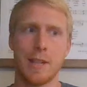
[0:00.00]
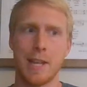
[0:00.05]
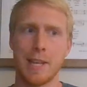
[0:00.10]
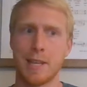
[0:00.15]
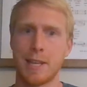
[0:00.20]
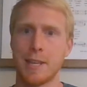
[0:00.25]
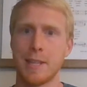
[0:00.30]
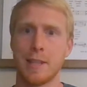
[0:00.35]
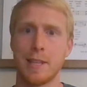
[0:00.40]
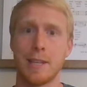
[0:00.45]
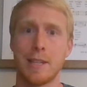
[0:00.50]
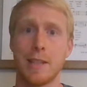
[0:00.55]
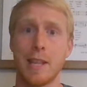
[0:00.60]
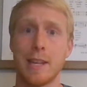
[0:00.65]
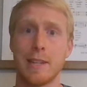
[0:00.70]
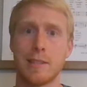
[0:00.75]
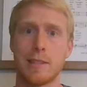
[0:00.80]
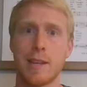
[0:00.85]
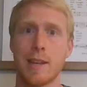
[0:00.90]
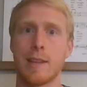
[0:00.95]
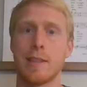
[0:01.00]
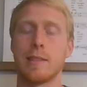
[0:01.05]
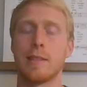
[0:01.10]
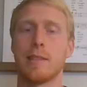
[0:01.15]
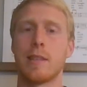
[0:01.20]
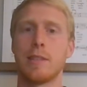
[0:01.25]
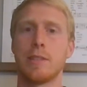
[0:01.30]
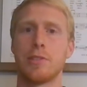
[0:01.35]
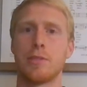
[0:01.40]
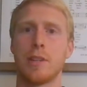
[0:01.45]
like in the late 2nd
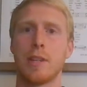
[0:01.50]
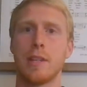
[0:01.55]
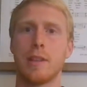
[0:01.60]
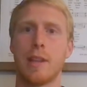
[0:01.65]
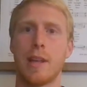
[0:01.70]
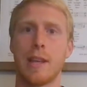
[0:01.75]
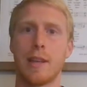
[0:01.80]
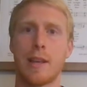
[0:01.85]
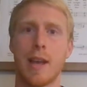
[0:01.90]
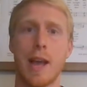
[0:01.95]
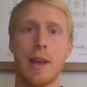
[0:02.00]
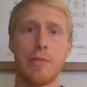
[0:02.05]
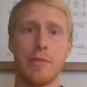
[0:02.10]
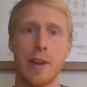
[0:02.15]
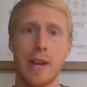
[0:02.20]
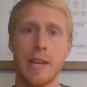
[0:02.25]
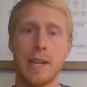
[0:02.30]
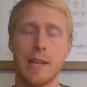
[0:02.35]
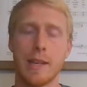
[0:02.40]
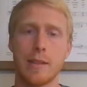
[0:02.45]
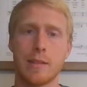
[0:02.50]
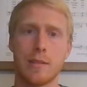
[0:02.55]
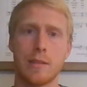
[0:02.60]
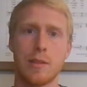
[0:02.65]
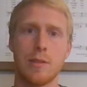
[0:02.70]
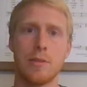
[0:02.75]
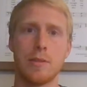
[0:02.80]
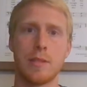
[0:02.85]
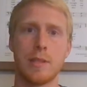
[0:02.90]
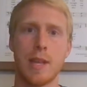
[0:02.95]
century, like
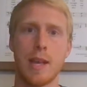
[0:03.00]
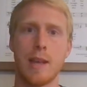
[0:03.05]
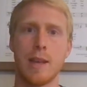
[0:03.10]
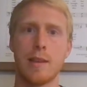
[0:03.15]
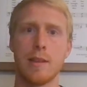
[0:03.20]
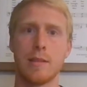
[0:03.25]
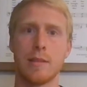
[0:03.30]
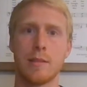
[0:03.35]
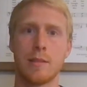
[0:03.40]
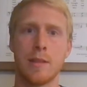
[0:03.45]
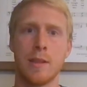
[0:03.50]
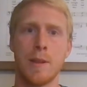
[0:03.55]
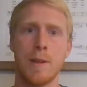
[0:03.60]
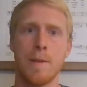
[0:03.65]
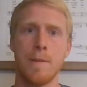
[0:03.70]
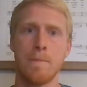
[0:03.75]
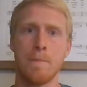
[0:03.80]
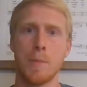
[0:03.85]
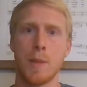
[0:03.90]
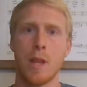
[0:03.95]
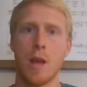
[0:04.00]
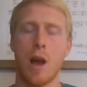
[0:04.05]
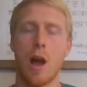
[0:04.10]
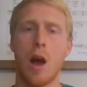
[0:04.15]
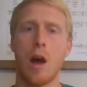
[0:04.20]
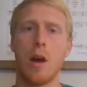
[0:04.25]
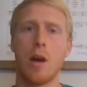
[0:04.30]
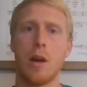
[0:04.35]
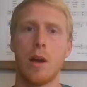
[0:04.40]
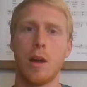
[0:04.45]
Irenaeus, who says
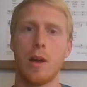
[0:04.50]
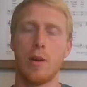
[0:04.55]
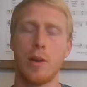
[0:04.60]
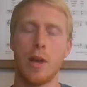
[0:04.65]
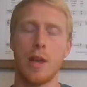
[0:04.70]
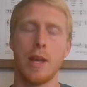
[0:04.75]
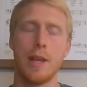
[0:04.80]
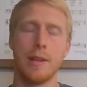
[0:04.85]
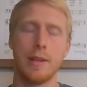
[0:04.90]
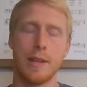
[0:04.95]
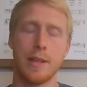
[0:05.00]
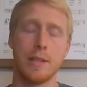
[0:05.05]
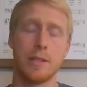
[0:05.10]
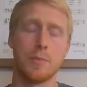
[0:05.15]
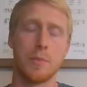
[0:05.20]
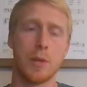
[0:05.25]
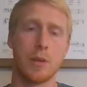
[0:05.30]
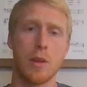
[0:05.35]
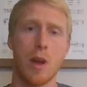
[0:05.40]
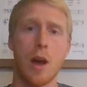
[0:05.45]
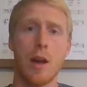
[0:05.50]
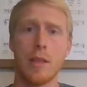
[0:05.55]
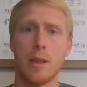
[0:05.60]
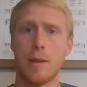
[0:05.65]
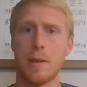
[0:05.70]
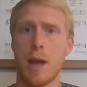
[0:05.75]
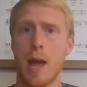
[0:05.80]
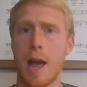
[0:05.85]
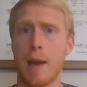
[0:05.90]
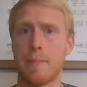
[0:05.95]
in his book on
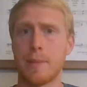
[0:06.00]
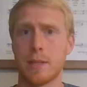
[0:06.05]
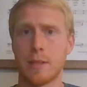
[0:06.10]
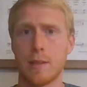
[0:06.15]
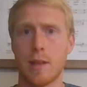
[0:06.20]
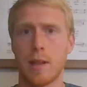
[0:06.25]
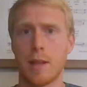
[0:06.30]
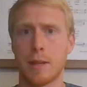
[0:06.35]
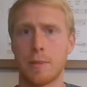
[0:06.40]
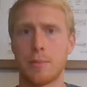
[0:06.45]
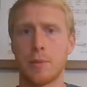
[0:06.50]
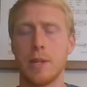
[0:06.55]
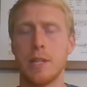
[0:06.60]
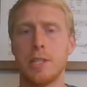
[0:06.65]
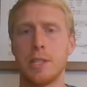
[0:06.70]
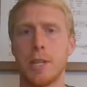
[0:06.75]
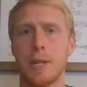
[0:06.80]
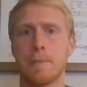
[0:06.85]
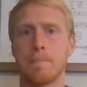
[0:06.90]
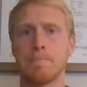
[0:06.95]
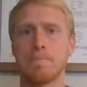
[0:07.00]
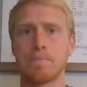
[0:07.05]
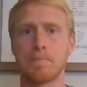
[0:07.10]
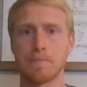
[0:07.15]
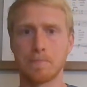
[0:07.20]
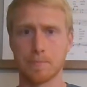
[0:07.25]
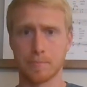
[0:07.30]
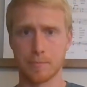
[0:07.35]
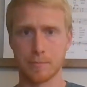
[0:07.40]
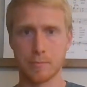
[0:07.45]
the apostolic preaching,
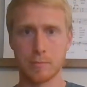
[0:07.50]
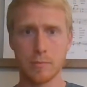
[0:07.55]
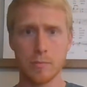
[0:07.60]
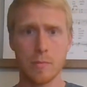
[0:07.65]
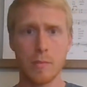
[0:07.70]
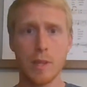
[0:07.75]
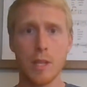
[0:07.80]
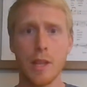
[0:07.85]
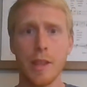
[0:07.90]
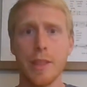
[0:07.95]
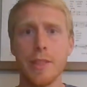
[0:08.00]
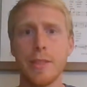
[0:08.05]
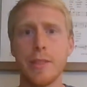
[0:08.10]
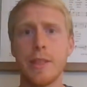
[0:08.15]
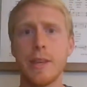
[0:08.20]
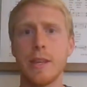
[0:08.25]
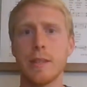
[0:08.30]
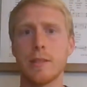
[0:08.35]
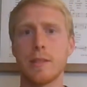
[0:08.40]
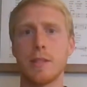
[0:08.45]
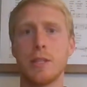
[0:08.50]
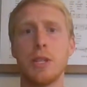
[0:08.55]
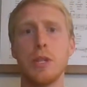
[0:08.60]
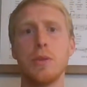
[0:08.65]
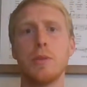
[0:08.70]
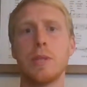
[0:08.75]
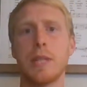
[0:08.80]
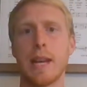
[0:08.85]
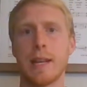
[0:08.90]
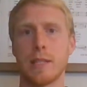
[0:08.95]
this
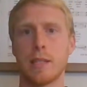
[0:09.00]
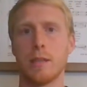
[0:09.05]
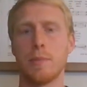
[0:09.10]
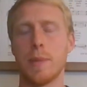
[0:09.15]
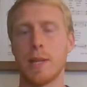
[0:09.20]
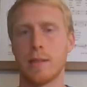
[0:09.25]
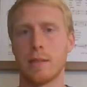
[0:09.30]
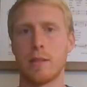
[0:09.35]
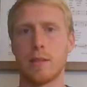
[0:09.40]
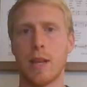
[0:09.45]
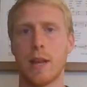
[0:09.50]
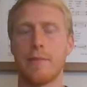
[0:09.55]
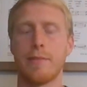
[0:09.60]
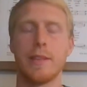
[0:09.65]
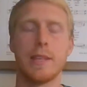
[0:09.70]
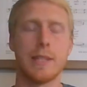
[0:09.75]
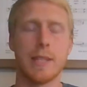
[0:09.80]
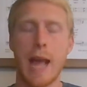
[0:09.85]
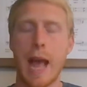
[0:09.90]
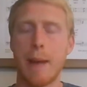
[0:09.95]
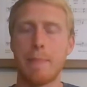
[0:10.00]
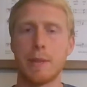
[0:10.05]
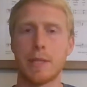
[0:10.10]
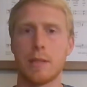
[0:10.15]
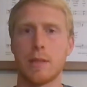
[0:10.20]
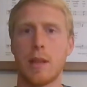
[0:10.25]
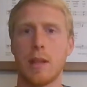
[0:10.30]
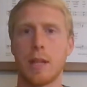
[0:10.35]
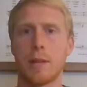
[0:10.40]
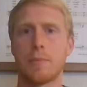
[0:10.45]
New Testament stuff, this
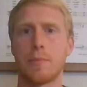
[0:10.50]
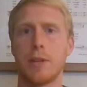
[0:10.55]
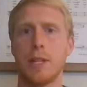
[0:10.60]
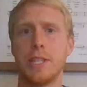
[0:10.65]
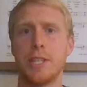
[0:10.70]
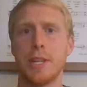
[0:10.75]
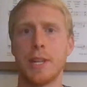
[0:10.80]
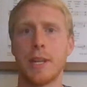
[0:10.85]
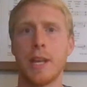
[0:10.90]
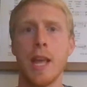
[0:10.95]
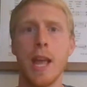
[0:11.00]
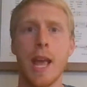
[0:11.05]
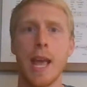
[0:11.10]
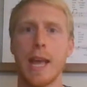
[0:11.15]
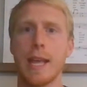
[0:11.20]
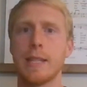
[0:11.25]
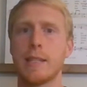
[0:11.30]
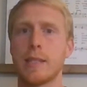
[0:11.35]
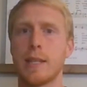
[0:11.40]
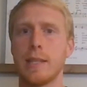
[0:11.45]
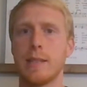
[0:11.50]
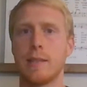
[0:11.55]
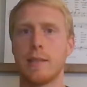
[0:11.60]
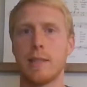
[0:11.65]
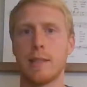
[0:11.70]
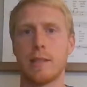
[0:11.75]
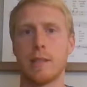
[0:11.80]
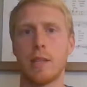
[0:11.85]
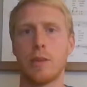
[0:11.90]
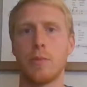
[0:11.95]
apostolic preaching, is
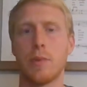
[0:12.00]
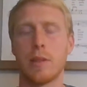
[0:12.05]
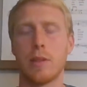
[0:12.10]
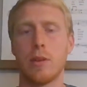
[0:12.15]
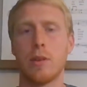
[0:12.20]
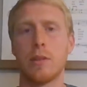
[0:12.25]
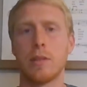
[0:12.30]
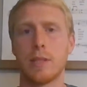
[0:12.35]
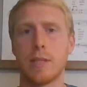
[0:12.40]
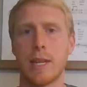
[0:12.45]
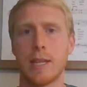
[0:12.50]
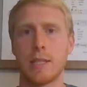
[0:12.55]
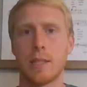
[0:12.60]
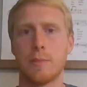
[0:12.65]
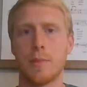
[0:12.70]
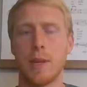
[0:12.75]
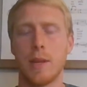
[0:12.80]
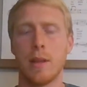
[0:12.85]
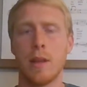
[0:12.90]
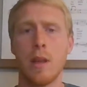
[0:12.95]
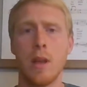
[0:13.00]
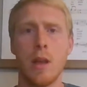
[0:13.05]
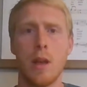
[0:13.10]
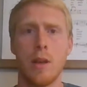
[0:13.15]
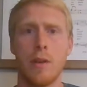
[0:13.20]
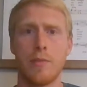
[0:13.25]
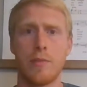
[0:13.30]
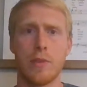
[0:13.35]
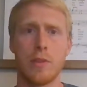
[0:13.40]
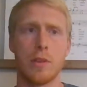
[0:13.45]
consistent with the Old Testament.
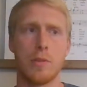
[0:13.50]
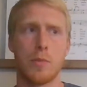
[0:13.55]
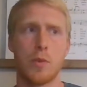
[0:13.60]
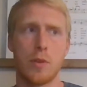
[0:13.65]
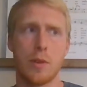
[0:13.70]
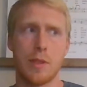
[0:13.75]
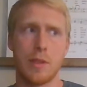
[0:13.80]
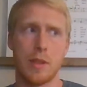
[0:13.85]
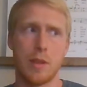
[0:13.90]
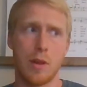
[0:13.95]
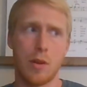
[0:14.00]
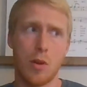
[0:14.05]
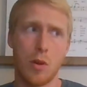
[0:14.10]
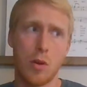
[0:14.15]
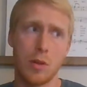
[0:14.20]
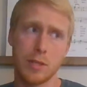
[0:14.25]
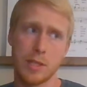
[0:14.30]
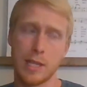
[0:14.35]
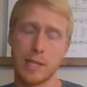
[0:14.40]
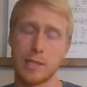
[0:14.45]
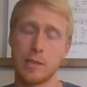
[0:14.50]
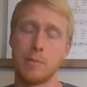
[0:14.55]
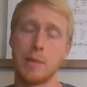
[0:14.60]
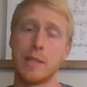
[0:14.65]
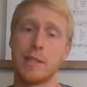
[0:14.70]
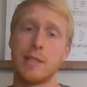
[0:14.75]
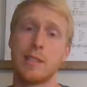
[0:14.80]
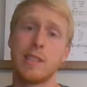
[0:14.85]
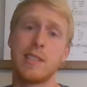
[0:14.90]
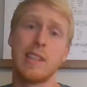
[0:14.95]
Furthermore, the Old
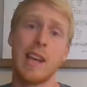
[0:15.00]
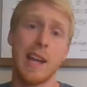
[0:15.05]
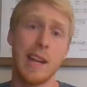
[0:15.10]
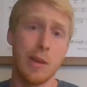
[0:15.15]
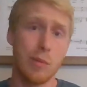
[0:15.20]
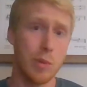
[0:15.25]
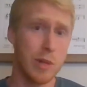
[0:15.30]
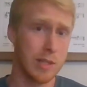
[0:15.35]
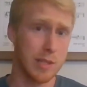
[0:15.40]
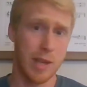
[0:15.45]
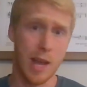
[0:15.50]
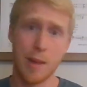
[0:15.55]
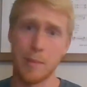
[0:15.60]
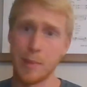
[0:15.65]
Testament said it was